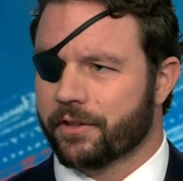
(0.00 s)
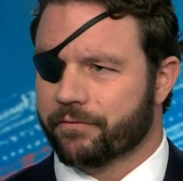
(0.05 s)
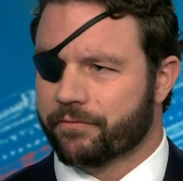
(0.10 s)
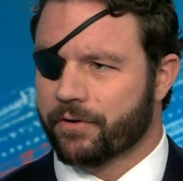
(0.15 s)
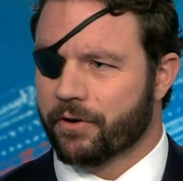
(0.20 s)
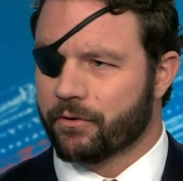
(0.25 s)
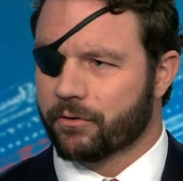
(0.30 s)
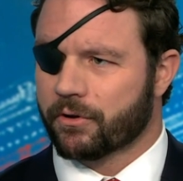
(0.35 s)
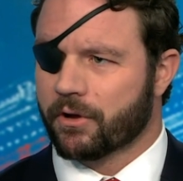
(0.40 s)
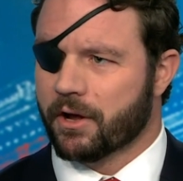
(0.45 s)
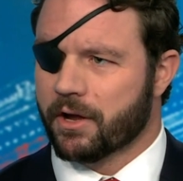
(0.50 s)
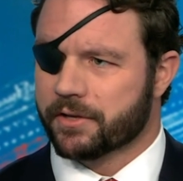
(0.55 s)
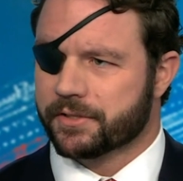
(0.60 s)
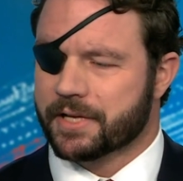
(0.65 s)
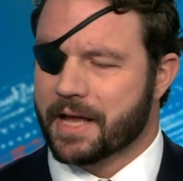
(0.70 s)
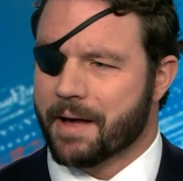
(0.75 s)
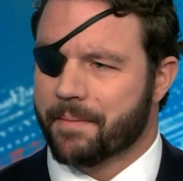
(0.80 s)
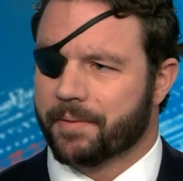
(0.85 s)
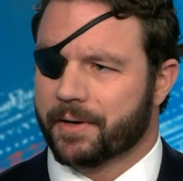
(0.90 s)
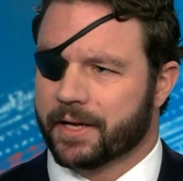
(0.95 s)
the phone calls
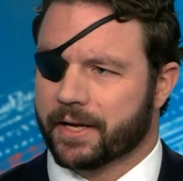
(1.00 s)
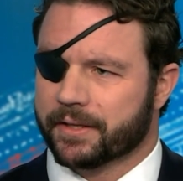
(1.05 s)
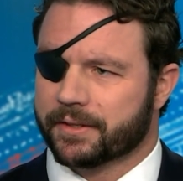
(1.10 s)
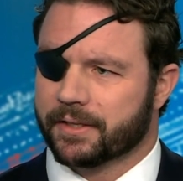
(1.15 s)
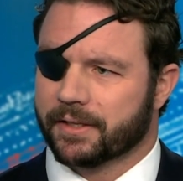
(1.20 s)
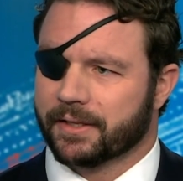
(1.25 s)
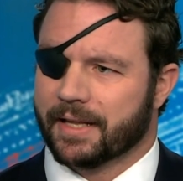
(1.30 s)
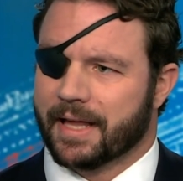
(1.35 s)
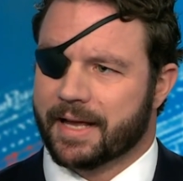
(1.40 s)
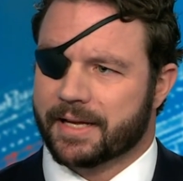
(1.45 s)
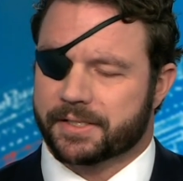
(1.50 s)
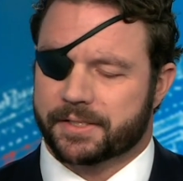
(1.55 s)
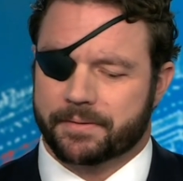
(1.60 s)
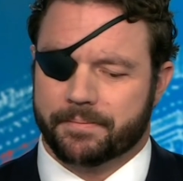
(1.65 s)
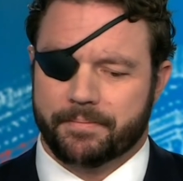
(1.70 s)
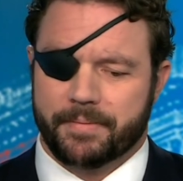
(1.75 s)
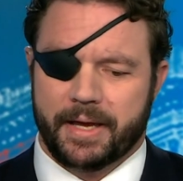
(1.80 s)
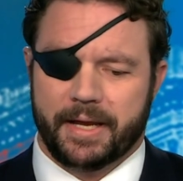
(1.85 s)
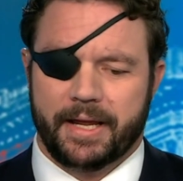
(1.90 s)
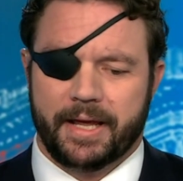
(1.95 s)
happening at the last
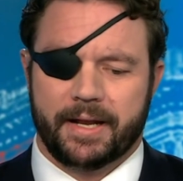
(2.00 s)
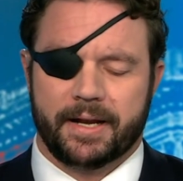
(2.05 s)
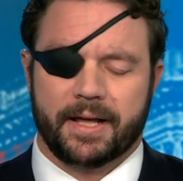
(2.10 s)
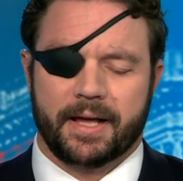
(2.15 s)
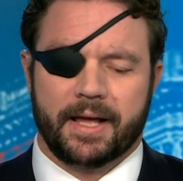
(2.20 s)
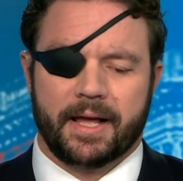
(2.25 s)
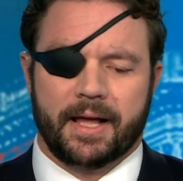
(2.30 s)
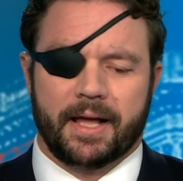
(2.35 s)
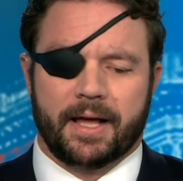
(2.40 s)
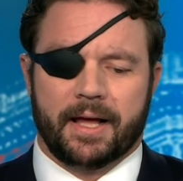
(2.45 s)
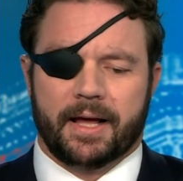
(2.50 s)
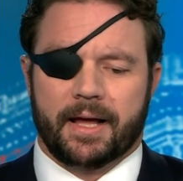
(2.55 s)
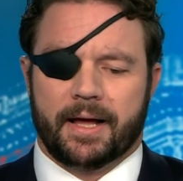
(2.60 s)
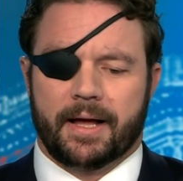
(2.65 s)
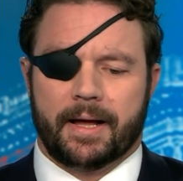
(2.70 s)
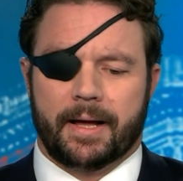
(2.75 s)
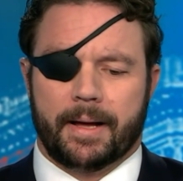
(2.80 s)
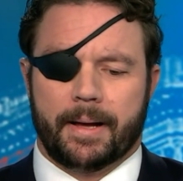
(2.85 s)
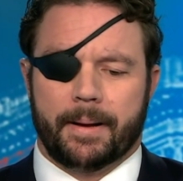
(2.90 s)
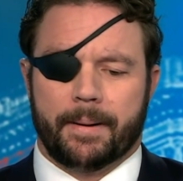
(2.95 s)
minute.
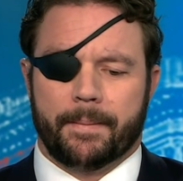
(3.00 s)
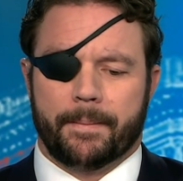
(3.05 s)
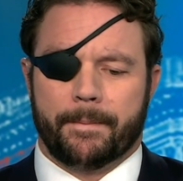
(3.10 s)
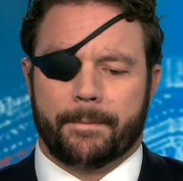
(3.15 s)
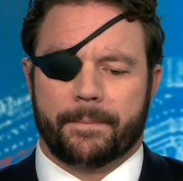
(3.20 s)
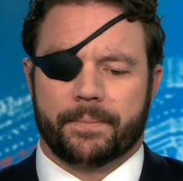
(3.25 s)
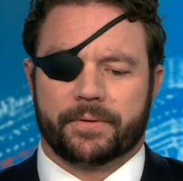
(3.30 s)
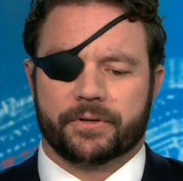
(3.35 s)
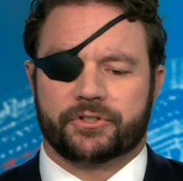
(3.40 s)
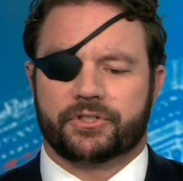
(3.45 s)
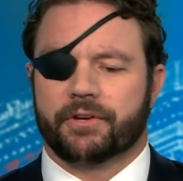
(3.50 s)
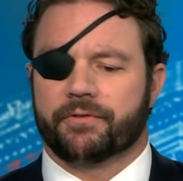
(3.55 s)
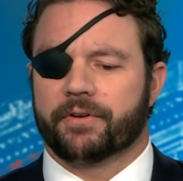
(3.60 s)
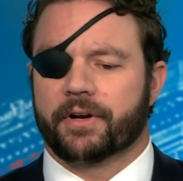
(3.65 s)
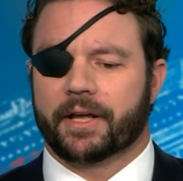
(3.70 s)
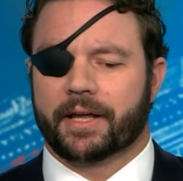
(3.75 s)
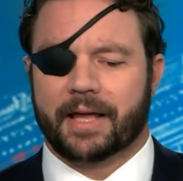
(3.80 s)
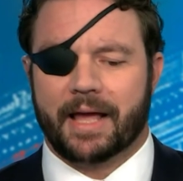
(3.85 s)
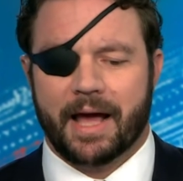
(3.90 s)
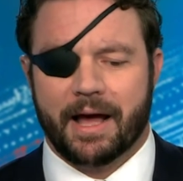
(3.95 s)
There's
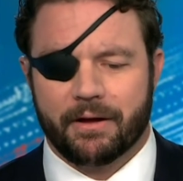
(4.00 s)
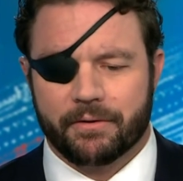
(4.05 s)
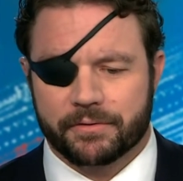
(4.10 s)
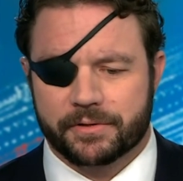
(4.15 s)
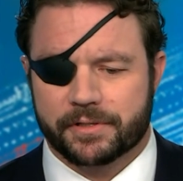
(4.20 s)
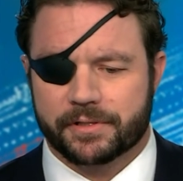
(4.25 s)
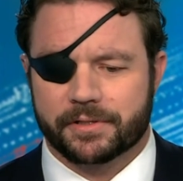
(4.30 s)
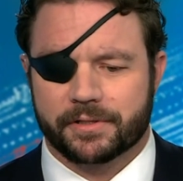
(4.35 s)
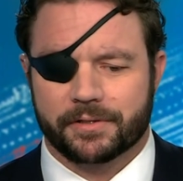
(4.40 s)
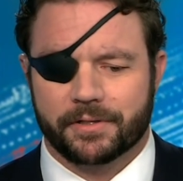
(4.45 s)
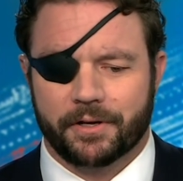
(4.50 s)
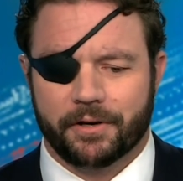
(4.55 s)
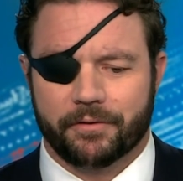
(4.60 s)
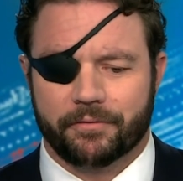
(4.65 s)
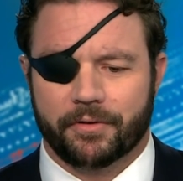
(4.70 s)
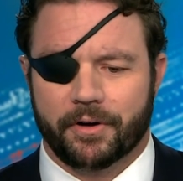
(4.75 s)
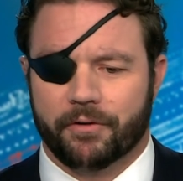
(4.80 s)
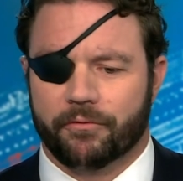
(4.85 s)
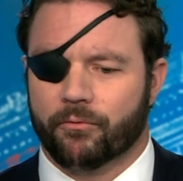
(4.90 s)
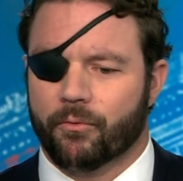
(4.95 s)
different accounts
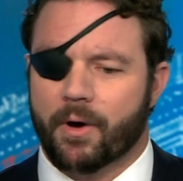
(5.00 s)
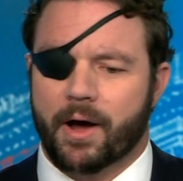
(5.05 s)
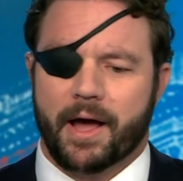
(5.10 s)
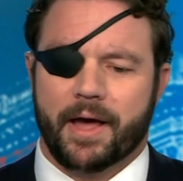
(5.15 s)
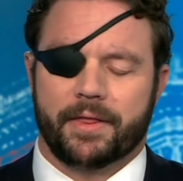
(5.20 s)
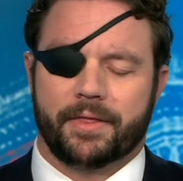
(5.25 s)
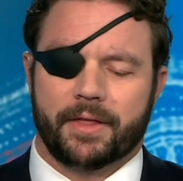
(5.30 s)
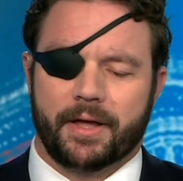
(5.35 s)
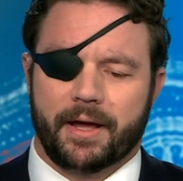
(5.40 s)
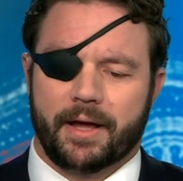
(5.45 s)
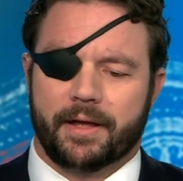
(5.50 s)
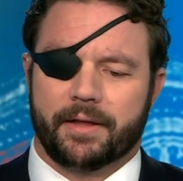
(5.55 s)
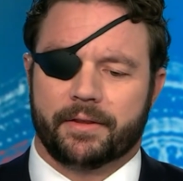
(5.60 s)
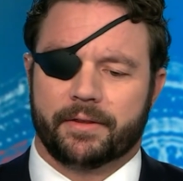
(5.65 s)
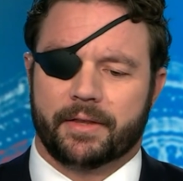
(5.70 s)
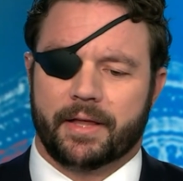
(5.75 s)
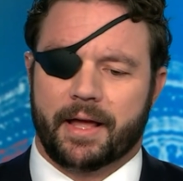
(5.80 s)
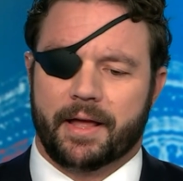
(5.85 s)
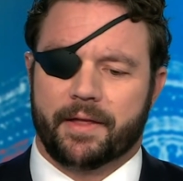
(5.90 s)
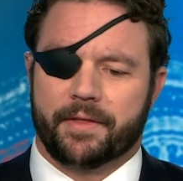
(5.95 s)
of why
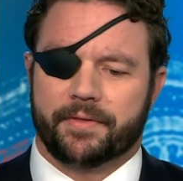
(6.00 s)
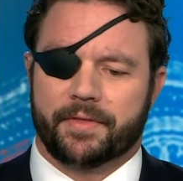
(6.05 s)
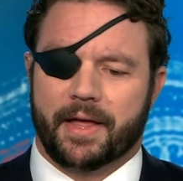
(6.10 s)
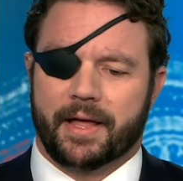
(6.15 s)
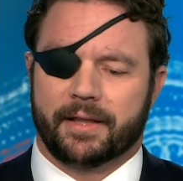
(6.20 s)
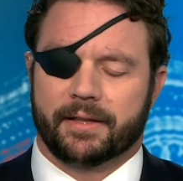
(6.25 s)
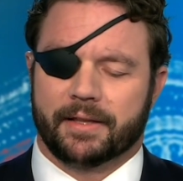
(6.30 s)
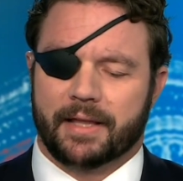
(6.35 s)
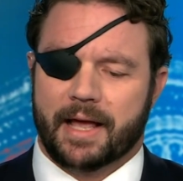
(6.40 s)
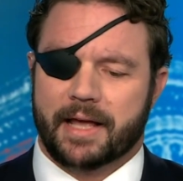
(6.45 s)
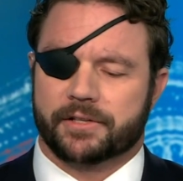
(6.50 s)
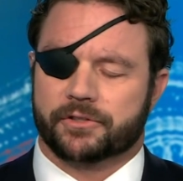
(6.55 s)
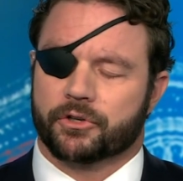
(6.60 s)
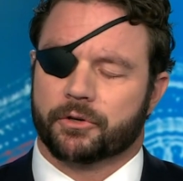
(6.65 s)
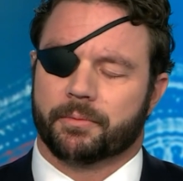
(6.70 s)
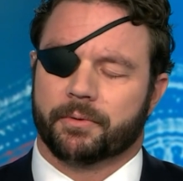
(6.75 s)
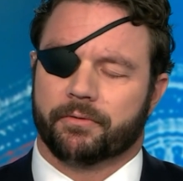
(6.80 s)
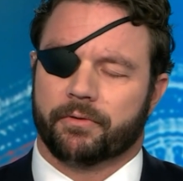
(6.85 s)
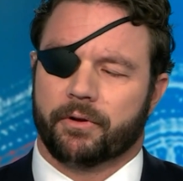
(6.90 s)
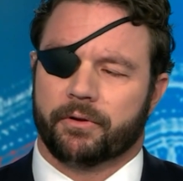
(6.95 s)
that last
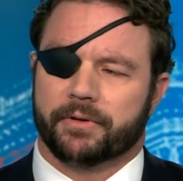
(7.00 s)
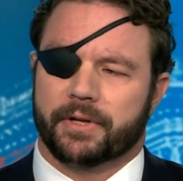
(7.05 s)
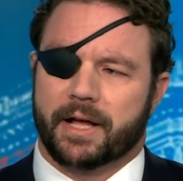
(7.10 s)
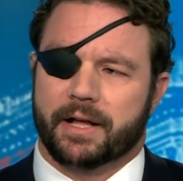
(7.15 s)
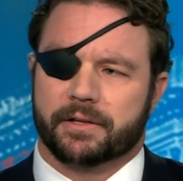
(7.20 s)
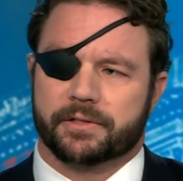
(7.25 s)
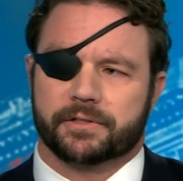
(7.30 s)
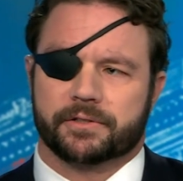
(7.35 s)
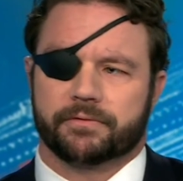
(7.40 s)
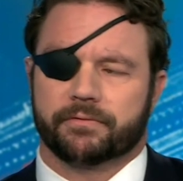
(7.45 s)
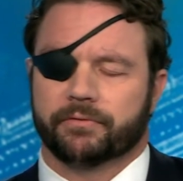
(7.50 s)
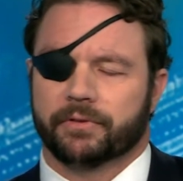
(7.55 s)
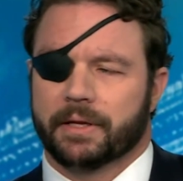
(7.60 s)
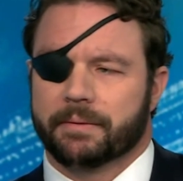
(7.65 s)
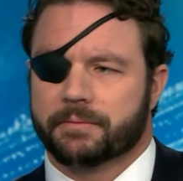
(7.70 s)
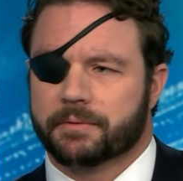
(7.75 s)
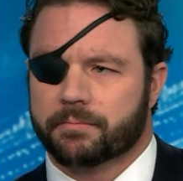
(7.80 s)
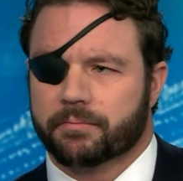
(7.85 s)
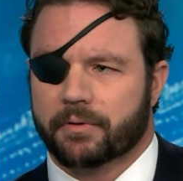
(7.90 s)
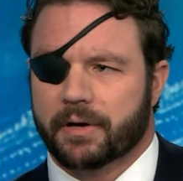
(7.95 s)
group of holdouts
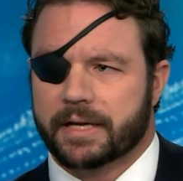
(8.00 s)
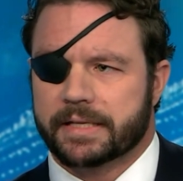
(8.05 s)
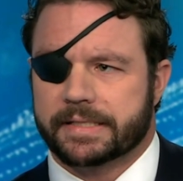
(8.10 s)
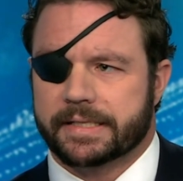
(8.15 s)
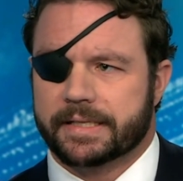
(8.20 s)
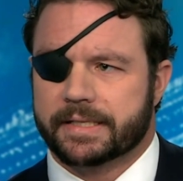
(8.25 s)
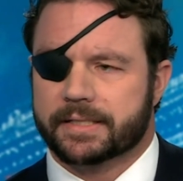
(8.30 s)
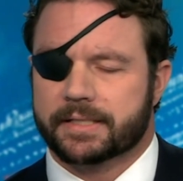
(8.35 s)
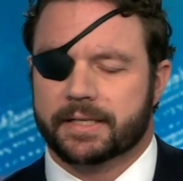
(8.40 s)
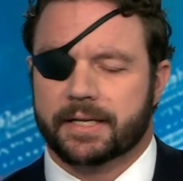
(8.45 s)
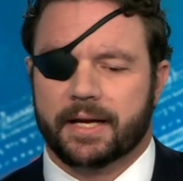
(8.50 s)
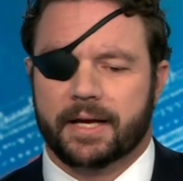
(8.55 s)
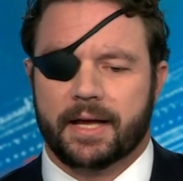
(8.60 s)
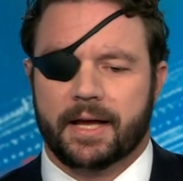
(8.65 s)
flipped present.